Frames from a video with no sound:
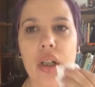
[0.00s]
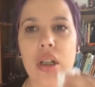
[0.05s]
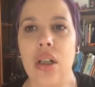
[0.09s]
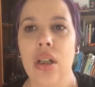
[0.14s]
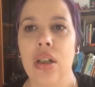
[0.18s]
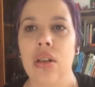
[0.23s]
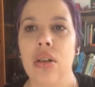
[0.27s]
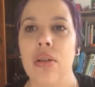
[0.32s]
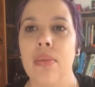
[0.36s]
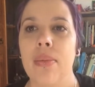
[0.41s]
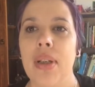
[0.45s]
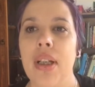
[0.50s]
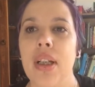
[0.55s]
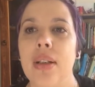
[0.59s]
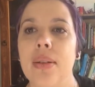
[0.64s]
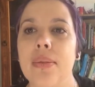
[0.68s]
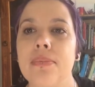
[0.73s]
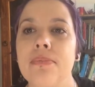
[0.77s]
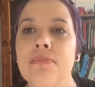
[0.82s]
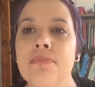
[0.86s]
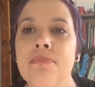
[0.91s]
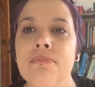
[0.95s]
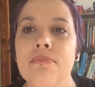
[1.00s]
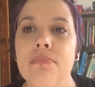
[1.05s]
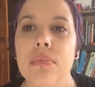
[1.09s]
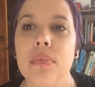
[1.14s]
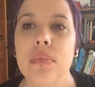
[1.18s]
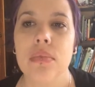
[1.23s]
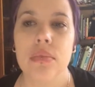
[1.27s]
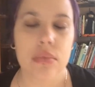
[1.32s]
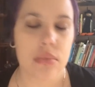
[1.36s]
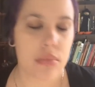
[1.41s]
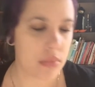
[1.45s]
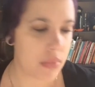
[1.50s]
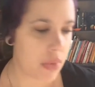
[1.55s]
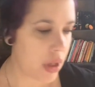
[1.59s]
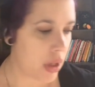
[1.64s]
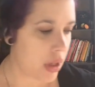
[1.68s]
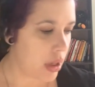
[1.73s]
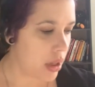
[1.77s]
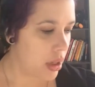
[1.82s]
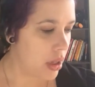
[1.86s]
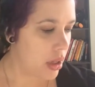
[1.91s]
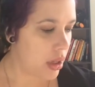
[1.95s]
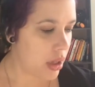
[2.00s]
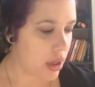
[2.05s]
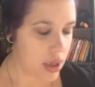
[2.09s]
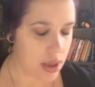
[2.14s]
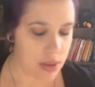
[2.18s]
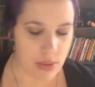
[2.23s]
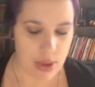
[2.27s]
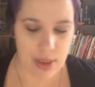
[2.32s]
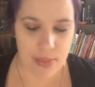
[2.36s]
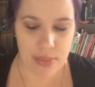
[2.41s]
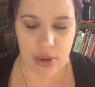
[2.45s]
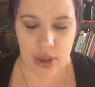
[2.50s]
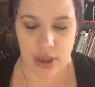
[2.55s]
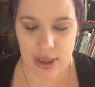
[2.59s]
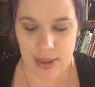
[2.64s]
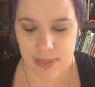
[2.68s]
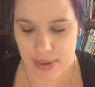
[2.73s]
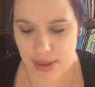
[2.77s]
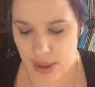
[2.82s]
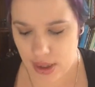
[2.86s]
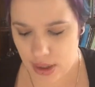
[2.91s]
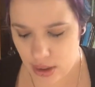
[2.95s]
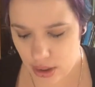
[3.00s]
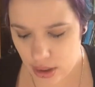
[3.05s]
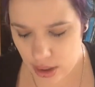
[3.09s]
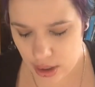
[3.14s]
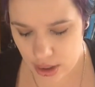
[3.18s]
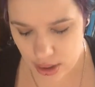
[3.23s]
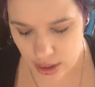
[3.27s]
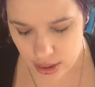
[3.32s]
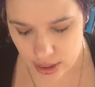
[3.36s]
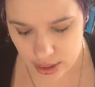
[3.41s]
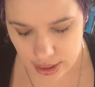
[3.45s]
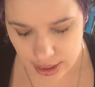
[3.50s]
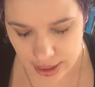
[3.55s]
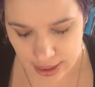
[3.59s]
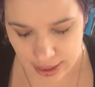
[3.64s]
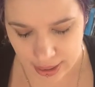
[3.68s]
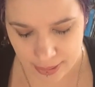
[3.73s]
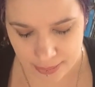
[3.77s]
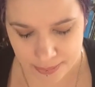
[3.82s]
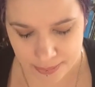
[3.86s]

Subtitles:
a little bit because when I put lipstick on it,